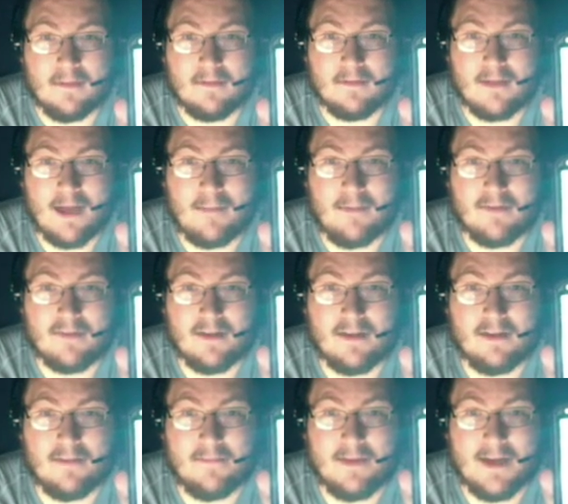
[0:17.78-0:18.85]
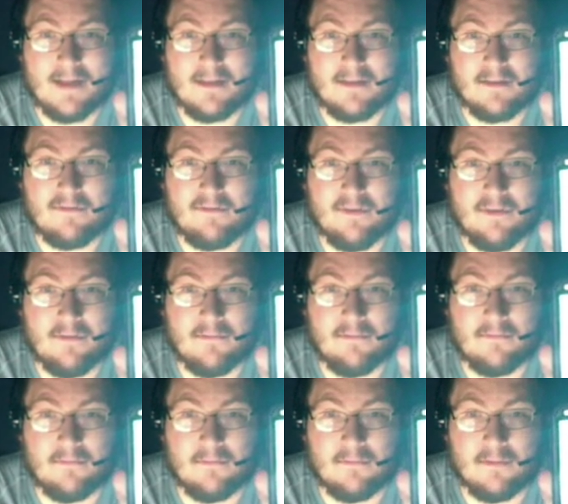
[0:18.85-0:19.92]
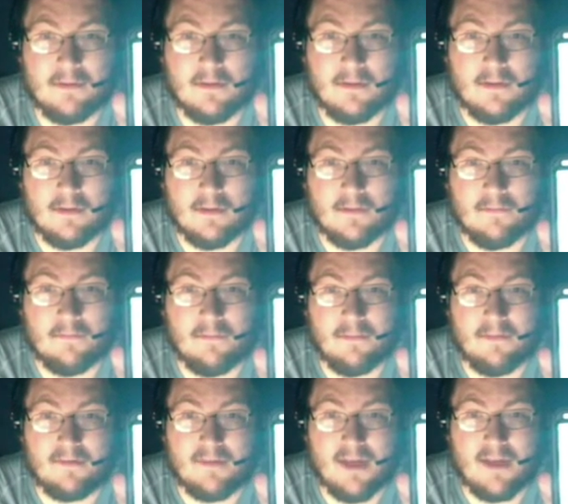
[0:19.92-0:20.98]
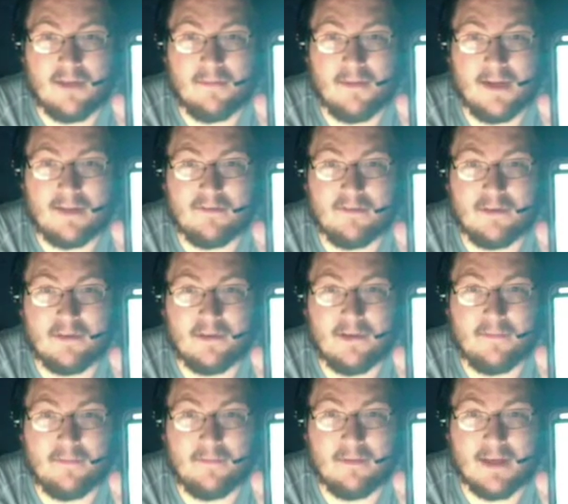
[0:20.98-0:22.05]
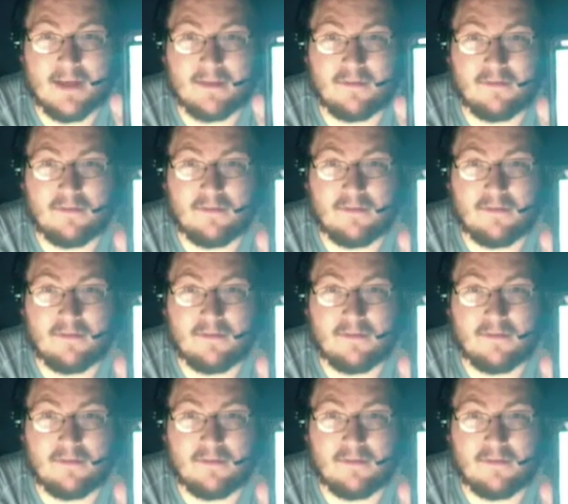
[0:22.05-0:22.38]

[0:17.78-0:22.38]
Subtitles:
time I said goodbye to this phone. I'll be saying goodbye to it in a couple weeks.